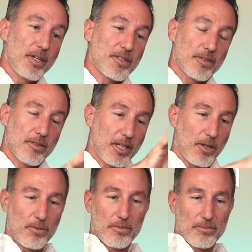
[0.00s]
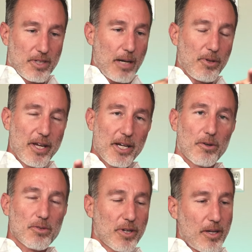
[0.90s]
these you know couple
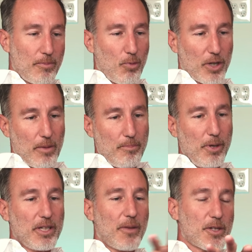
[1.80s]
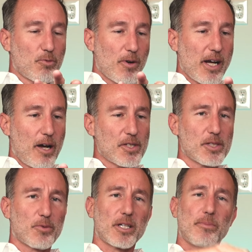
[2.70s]
acres. We're gonna we're gonna build out these
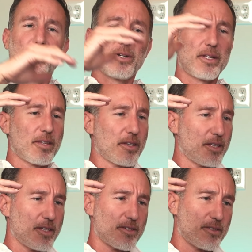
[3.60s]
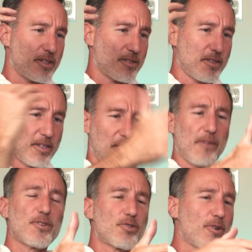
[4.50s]
warehouses. We're gonna put in these these this
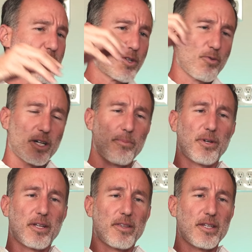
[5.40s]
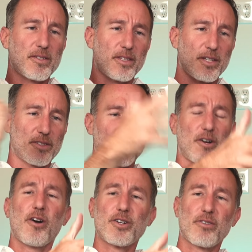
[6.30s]
infrastructure. We're gonna put in these these these
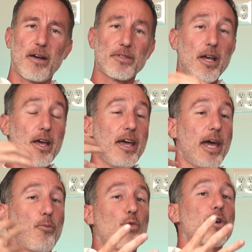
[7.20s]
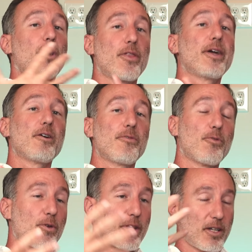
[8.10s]
hard drives, and we are there
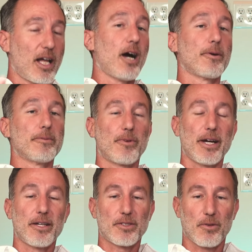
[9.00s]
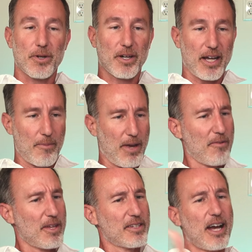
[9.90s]
for the cloud, right? So they're gonna have
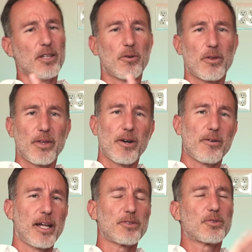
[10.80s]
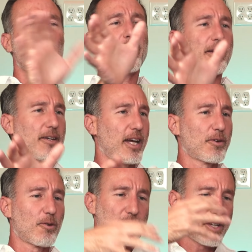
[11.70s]
everything downloaded there, and that's great.
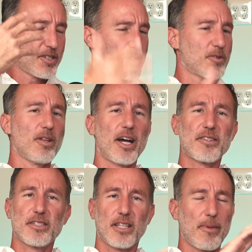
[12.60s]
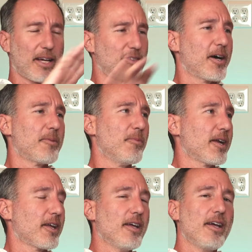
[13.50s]
And of course, they centralize it and make a ton of
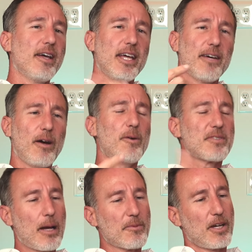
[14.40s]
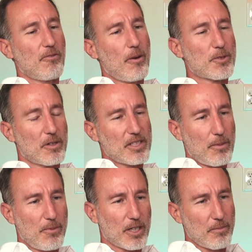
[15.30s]
money. If I was Amazon Web Service,
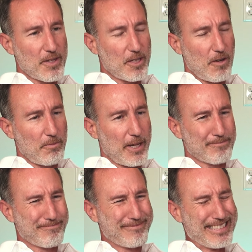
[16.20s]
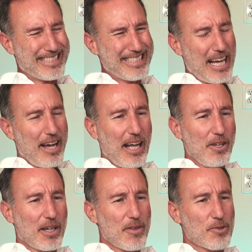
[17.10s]
I'm looking myself. I'm like,
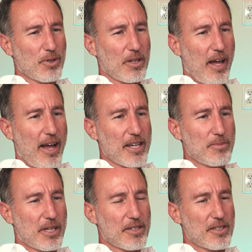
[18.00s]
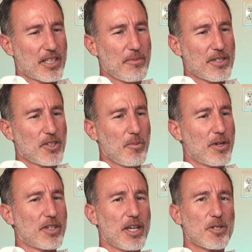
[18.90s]
how long can this really last? Because it's going to be so
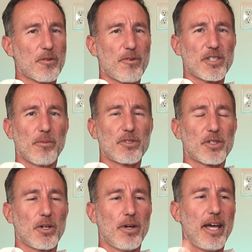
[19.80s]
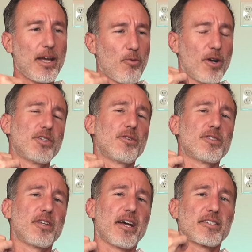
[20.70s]
much easier for someone to go, hey, why don't you
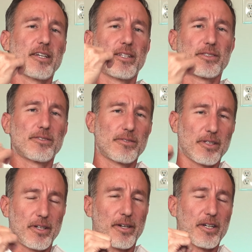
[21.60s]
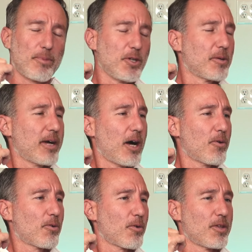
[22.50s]
use the excess uh, computing
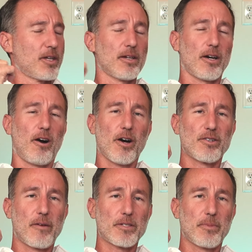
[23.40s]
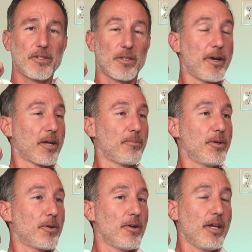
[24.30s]
power or the uh, hard drive space on my
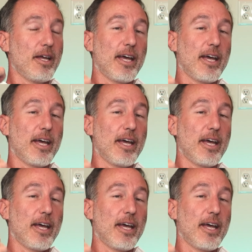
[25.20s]
computer,